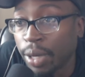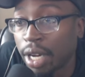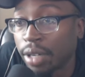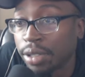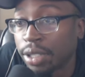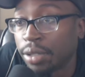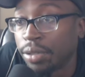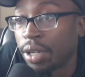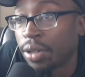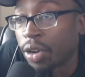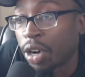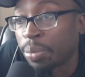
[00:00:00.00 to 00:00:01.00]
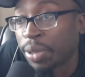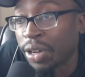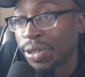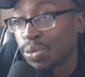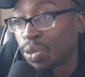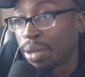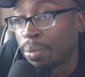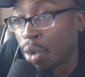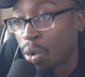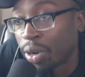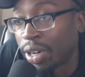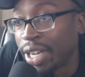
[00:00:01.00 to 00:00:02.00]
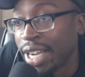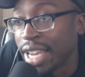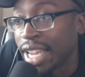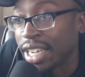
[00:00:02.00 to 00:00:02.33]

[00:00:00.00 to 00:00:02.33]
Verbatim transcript: We also know that our players want more,